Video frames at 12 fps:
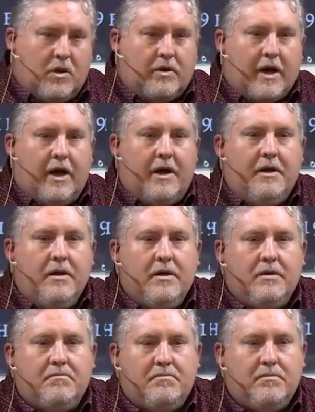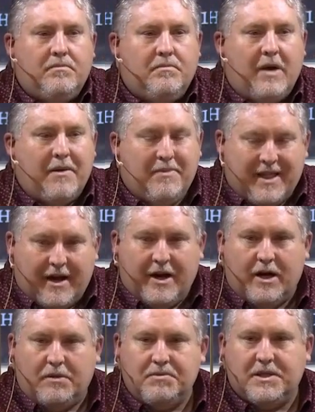Okay? Maybe that
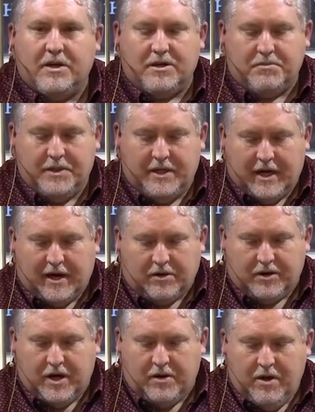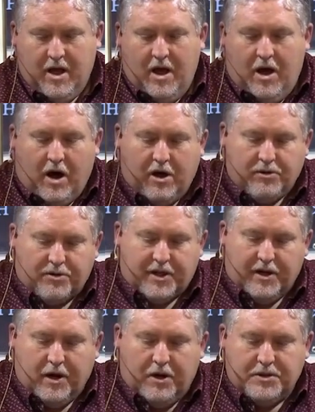helps a little bit, I don't know. Other
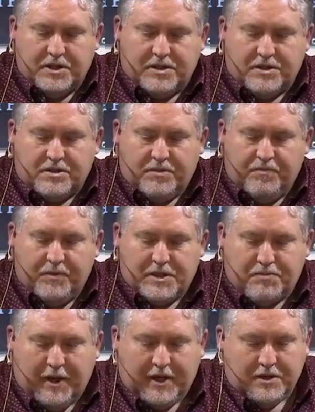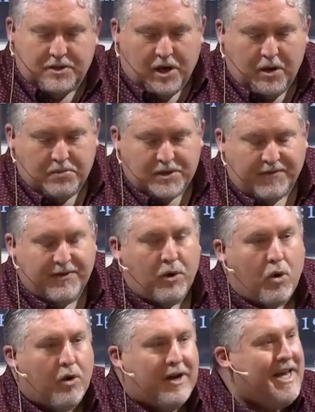theologians speak in terms of an
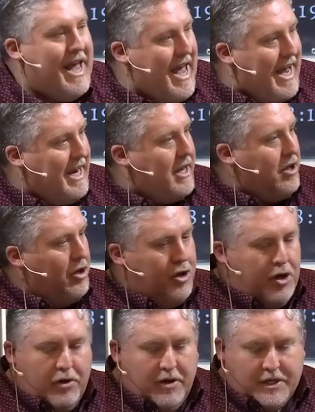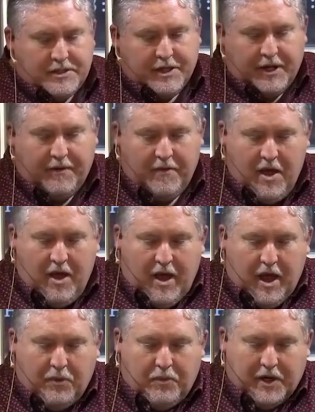organic unity,
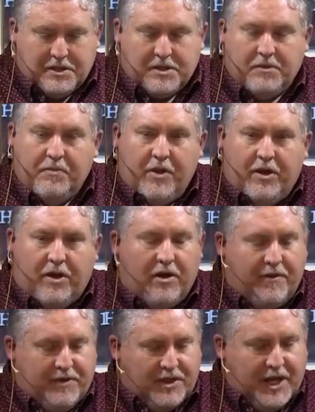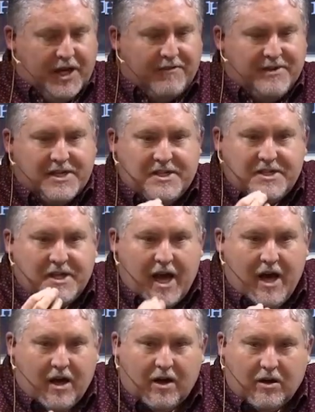in which, if you think of a
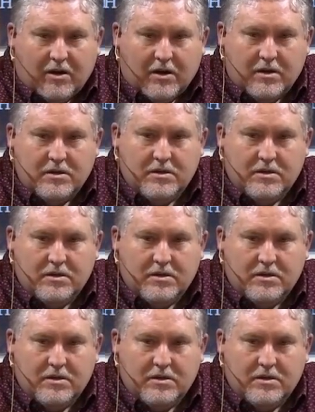cell,